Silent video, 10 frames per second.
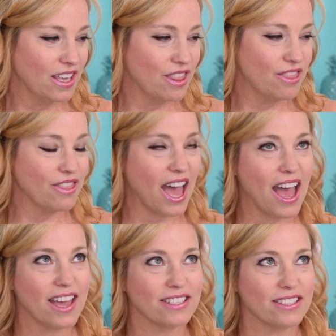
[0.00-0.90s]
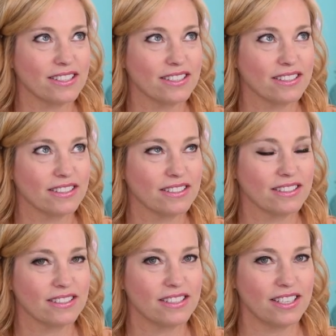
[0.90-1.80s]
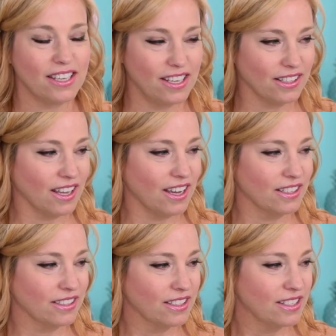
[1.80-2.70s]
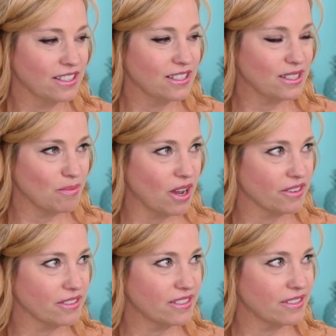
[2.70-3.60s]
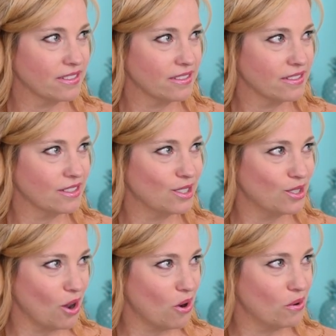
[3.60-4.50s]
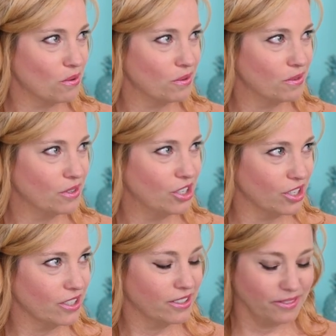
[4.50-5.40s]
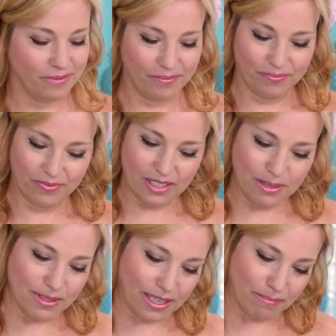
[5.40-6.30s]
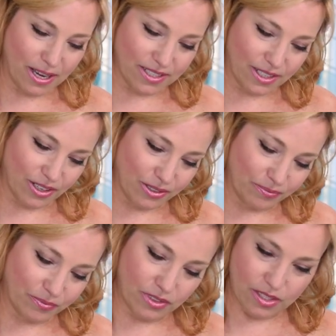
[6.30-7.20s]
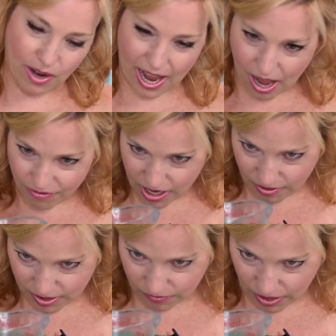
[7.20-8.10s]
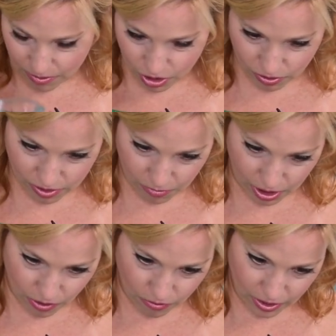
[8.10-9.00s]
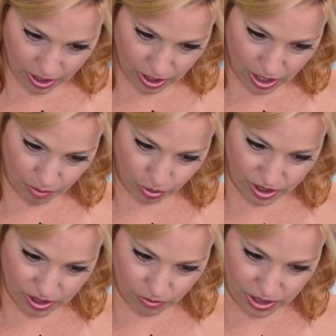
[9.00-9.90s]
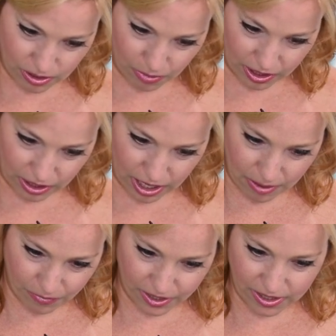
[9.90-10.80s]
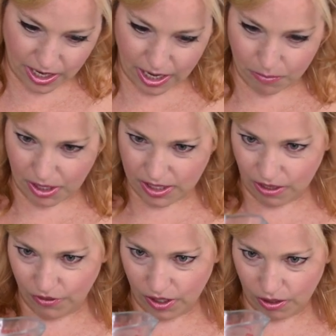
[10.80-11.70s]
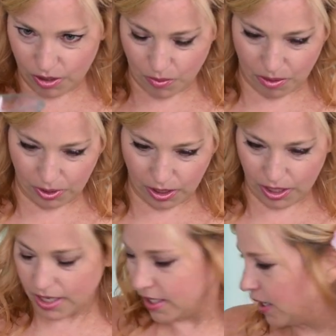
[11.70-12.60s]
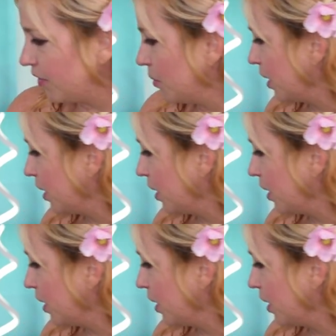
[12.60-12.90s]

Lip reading: that tequila smells so good. Smells like Mexico. So 1/2 ounce of lime juice. So I'm gonna go, I pre-squeezed my lime this time because I figured it was probably a good idea. There we